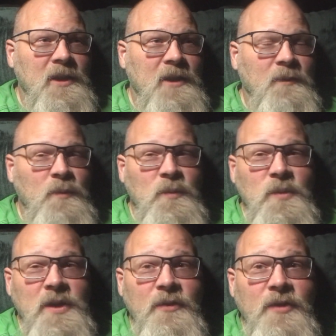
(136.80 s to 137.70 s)

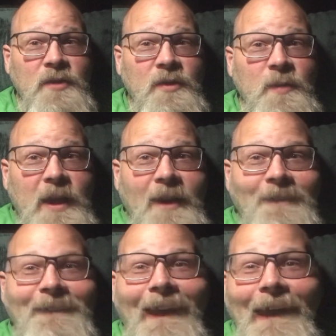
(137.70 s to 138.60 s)
I'm suffering from
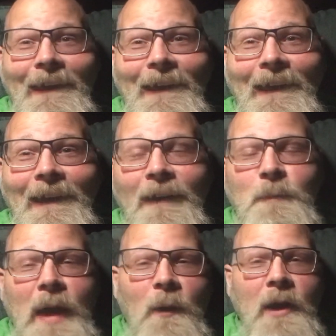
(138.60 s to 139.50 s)
now,
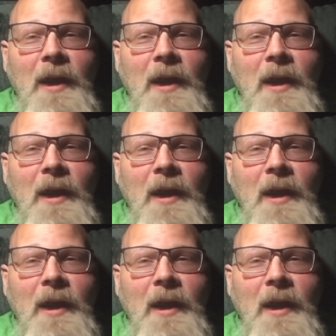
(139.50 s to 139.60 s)
power